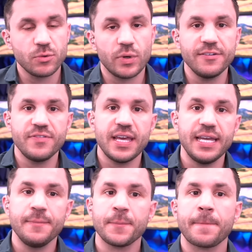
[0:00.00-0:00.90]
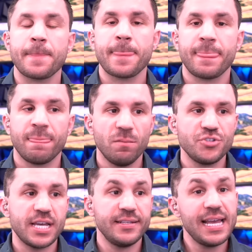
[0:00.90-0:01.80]
What if they
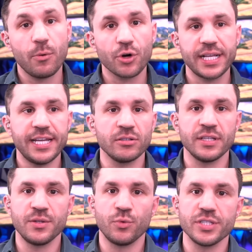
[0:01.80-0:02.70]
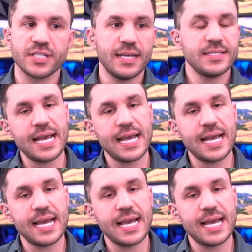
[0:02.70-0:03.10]
said, yeah, we're going to hear Lin Wood's case.